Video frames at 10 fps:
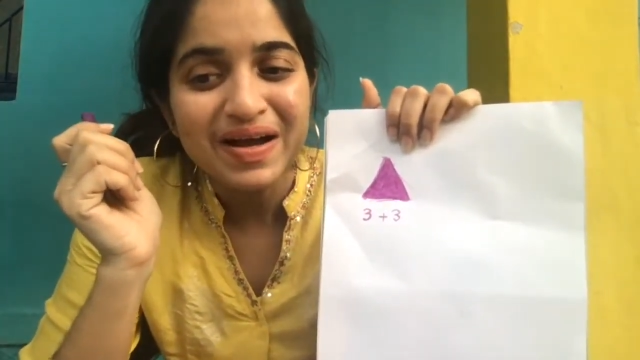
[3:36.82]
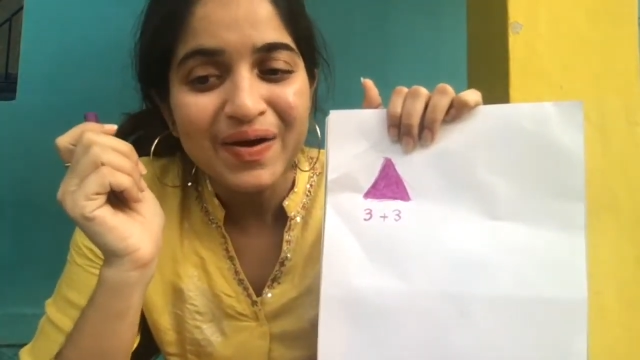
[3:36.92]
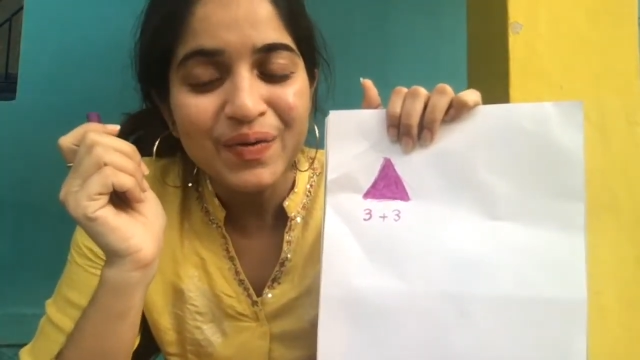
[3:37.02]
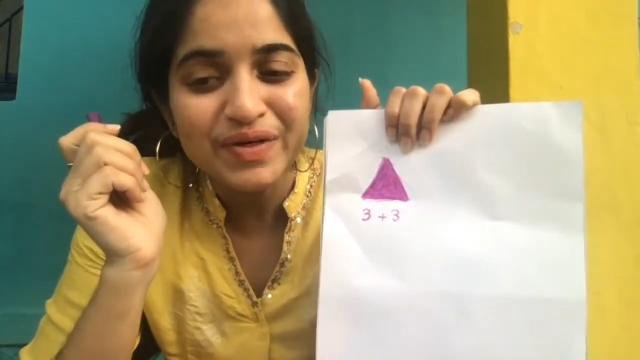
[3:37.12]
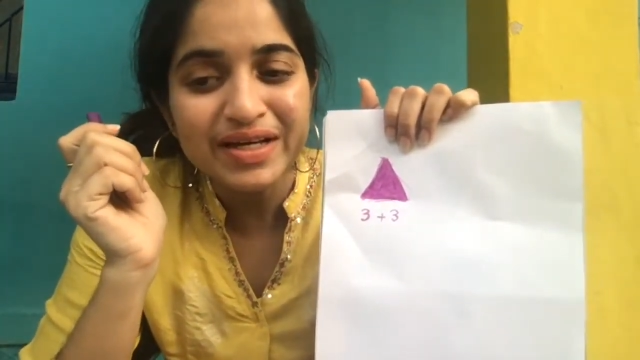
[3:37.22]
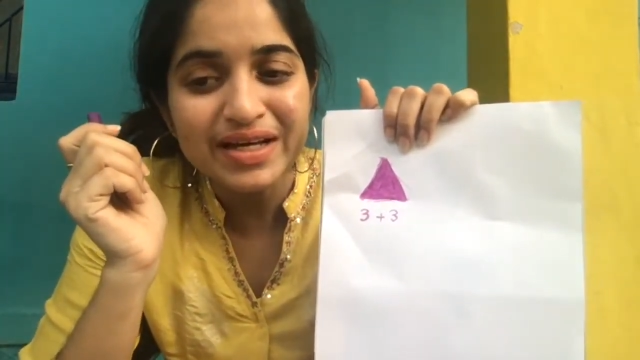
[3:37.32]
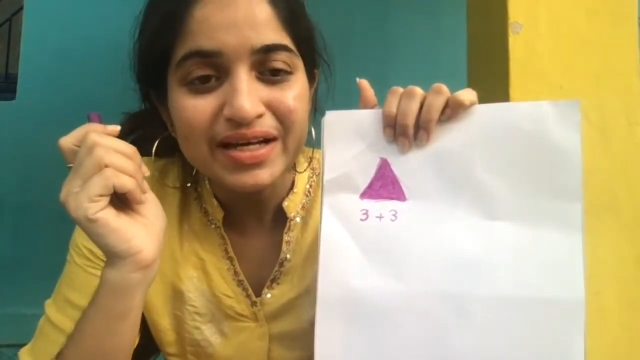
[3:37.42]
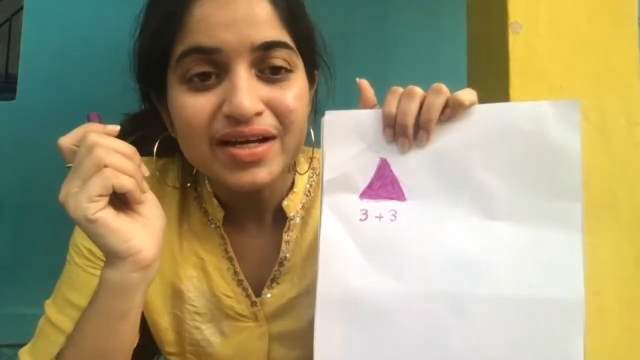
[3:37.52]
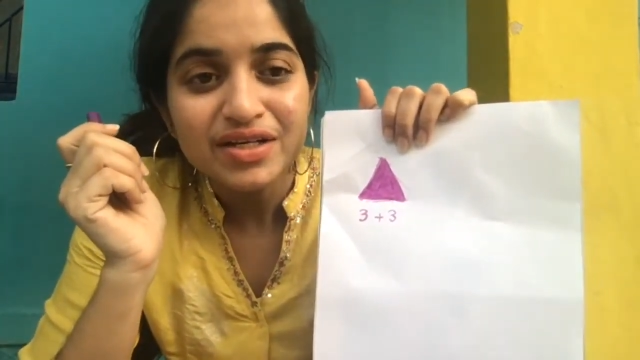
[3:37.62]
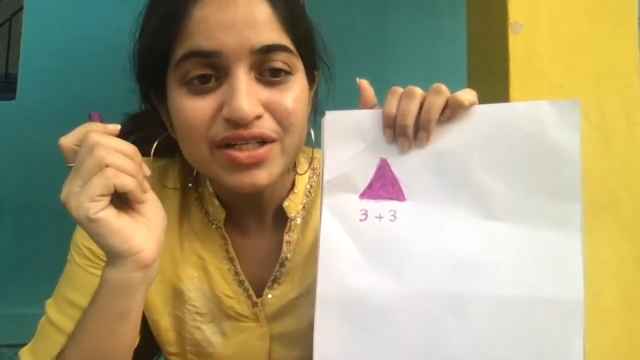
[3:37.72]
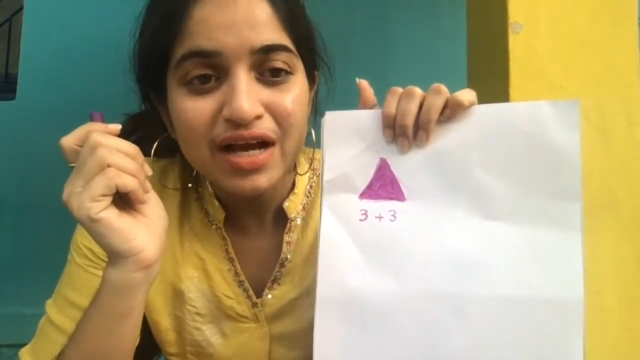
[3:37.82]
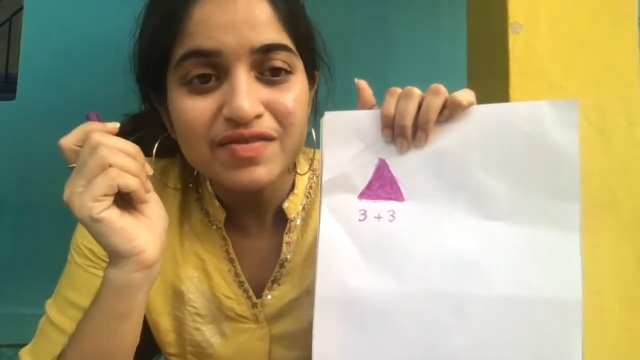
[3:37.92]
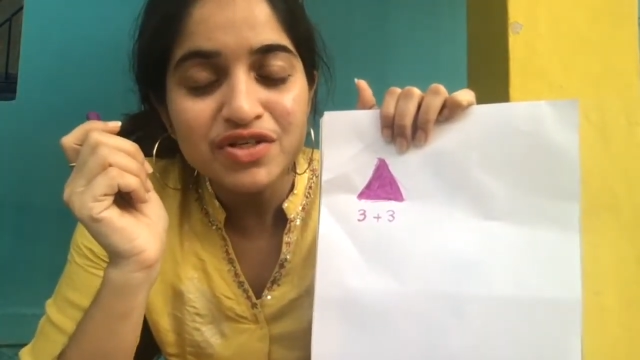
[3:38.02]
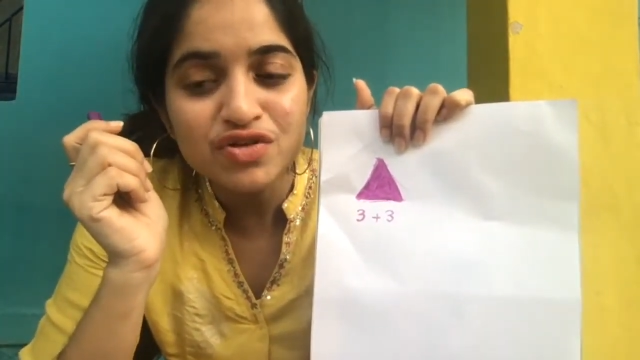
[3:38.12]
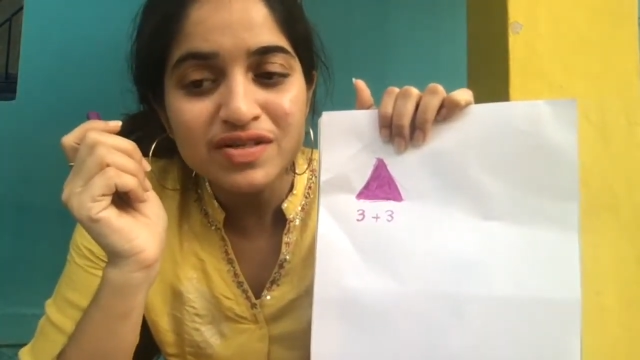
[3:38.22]
Okay. Shall
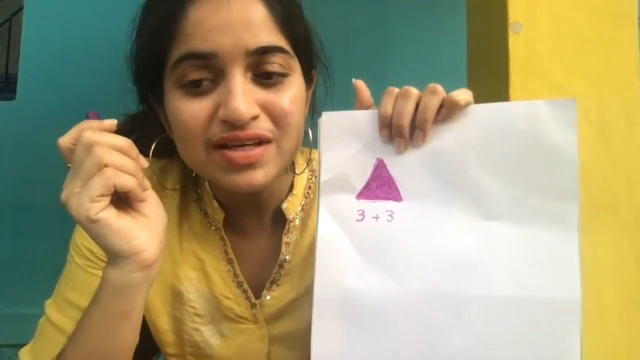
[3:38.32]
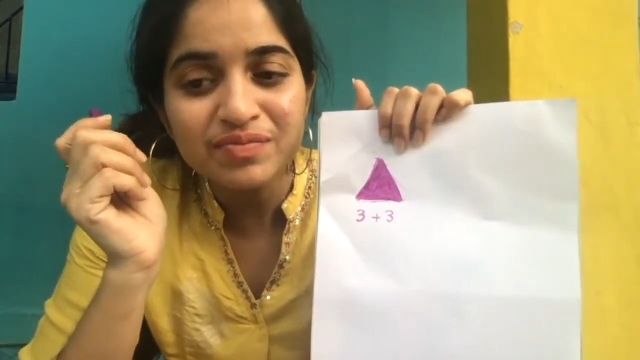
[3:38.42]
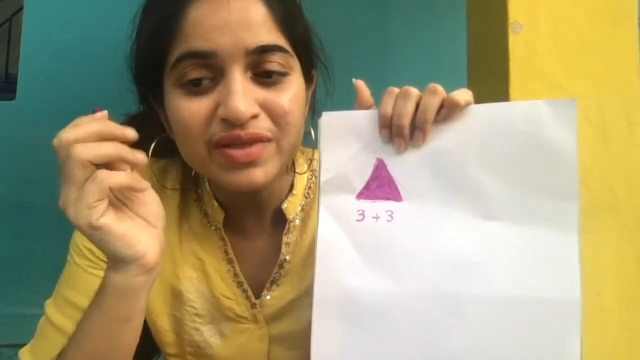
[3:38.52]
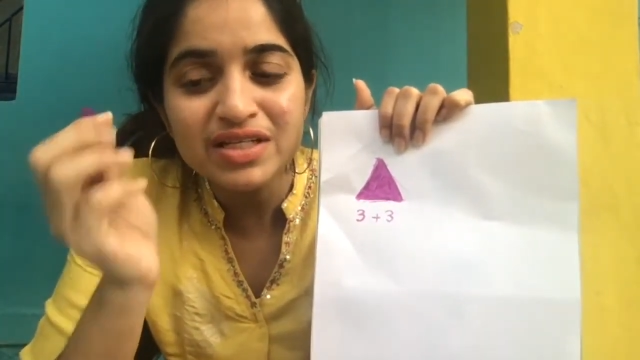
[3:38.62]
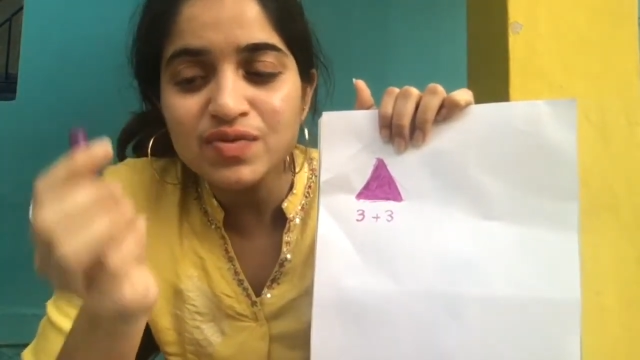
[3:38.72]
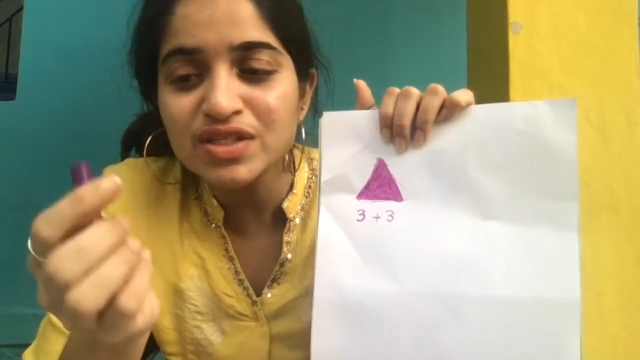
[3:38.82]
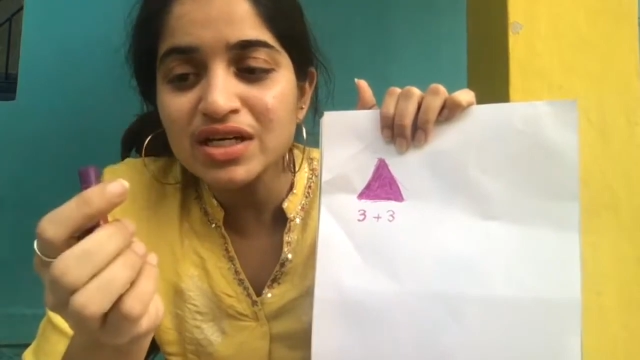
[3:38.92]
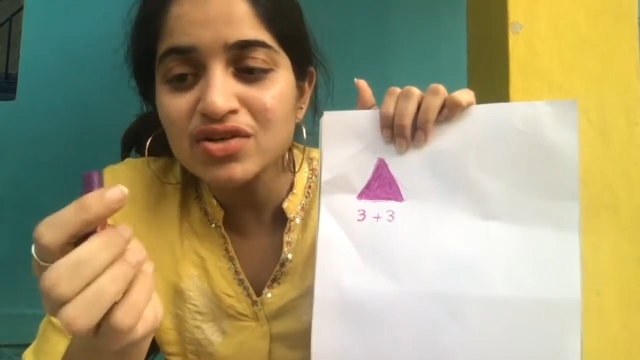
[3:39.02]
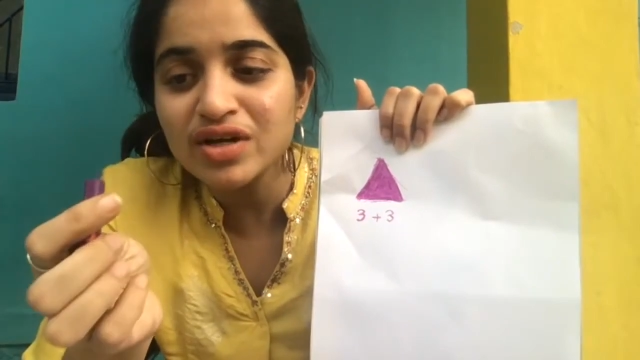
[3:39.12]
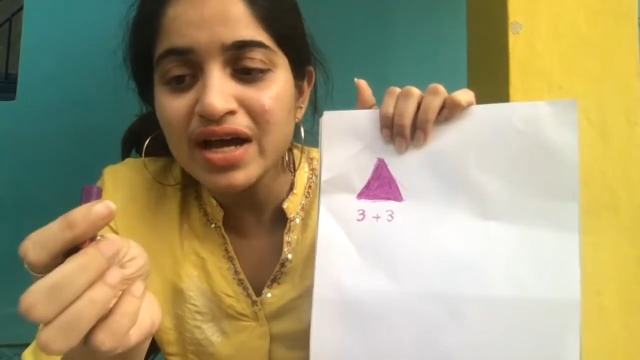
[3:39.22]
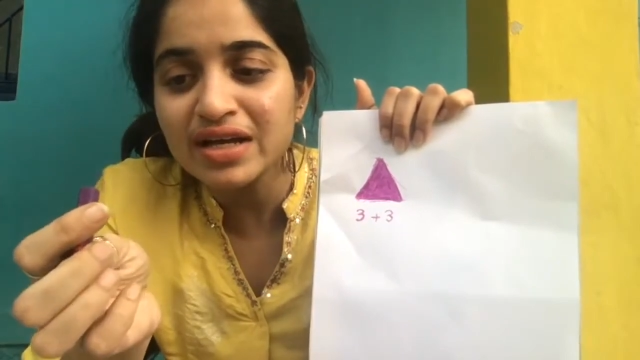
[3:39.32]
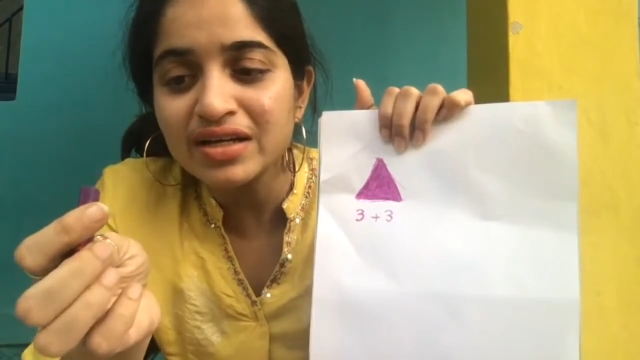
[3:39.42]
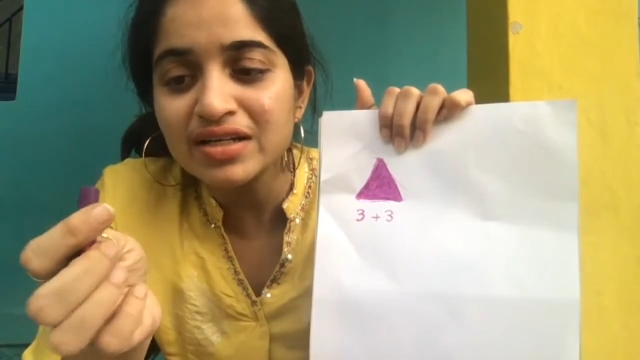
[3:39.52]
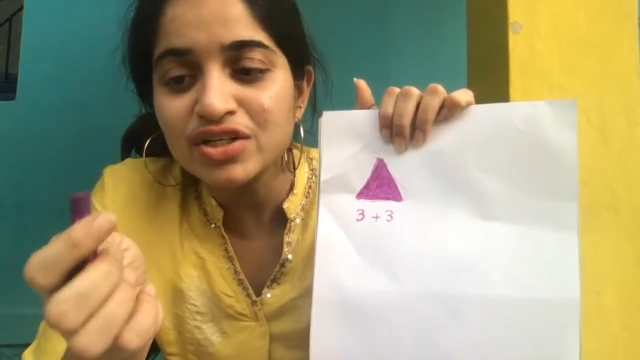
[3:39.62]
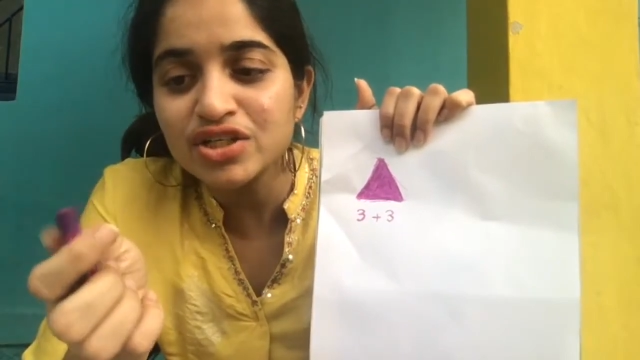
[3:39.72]
we draw some things which are
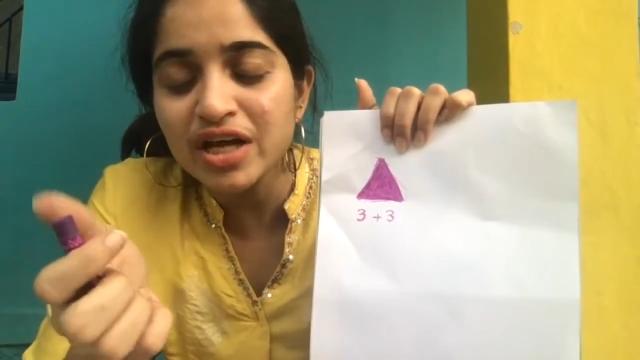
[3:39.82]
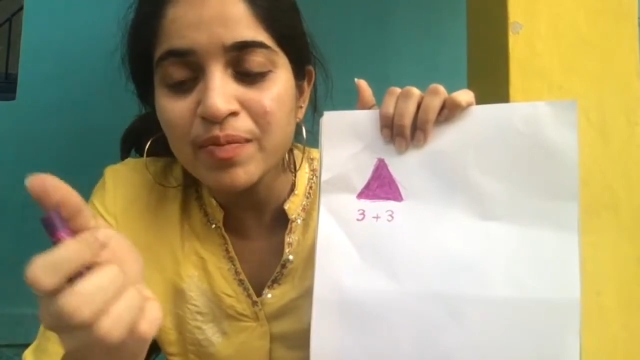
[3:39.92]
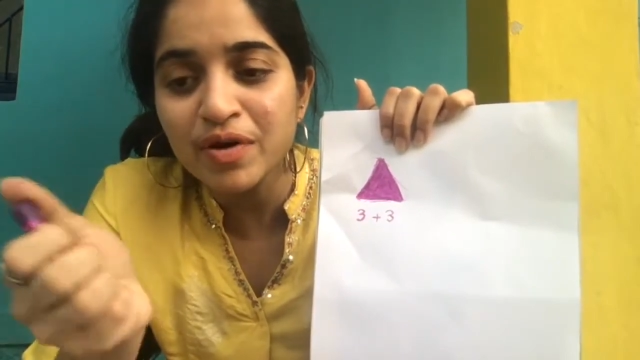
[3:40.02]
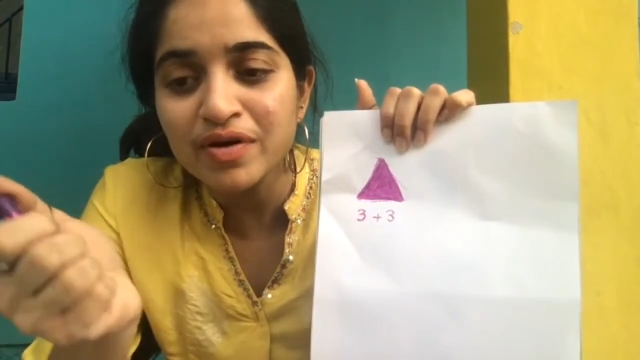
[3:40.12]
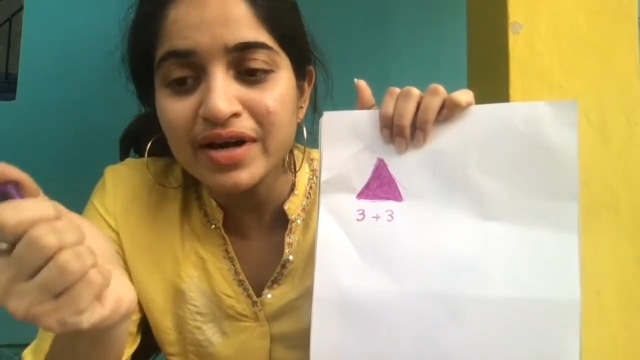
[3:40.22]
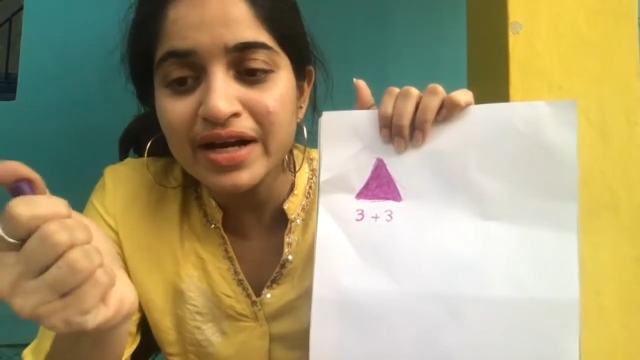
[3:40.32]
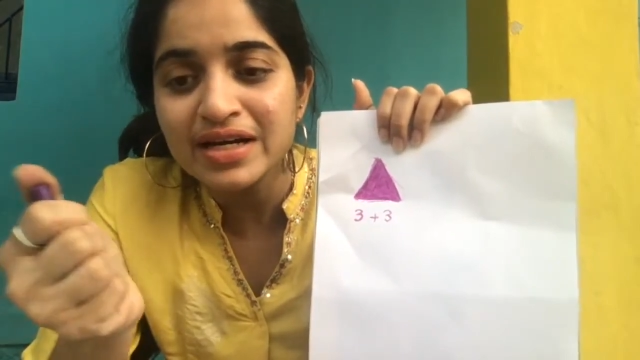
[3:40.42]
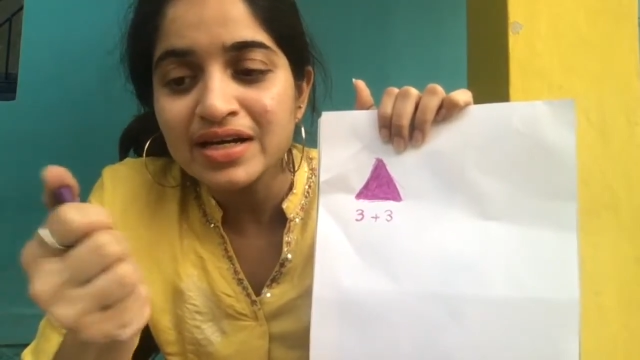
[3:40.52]
triangle in shape? All right.